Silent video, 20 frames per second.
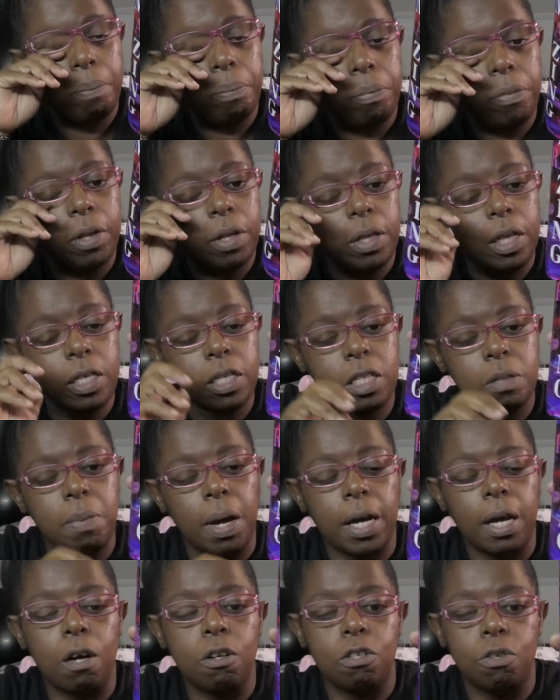th this is my
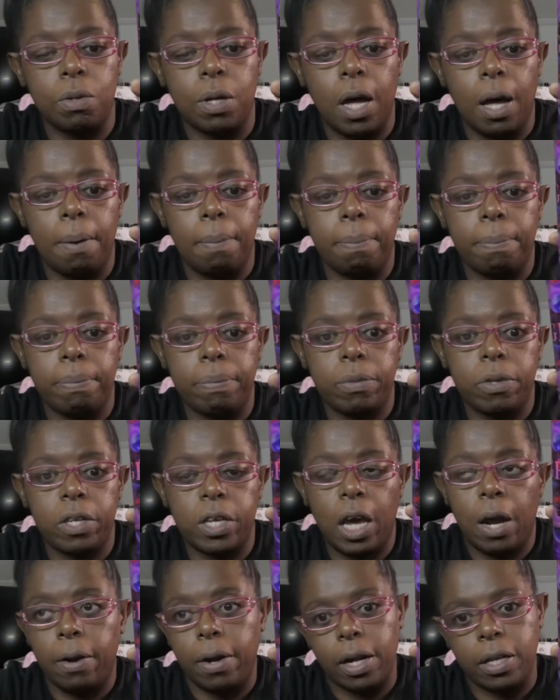go-to cup to
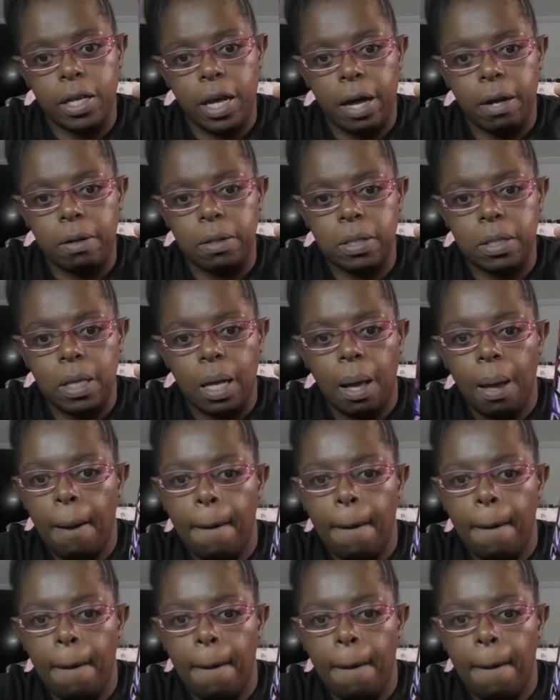carry out the house.